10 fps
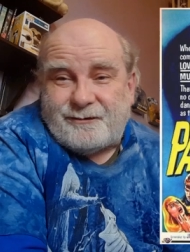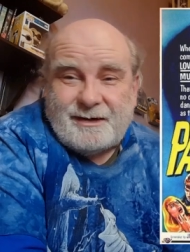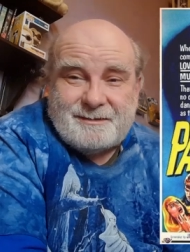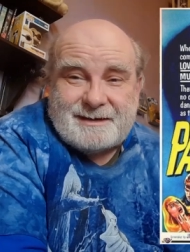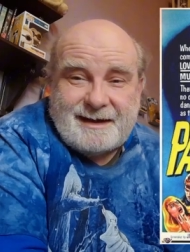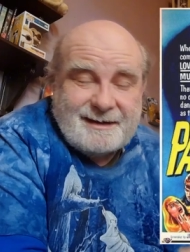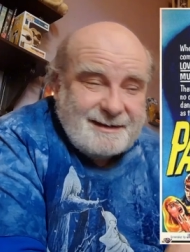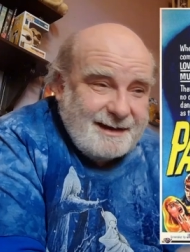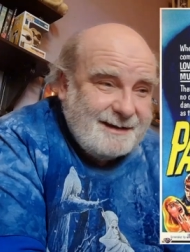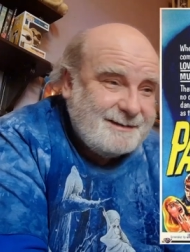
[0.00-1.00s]
films
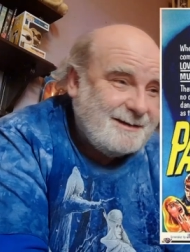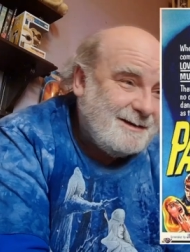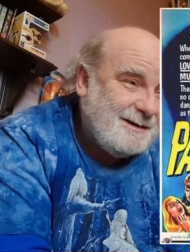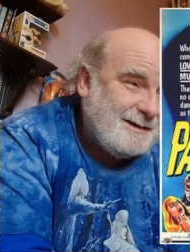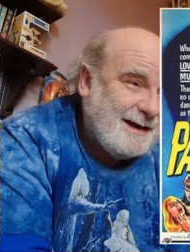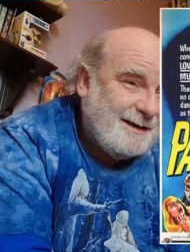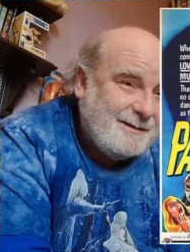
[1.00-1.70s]
nowadays that you get,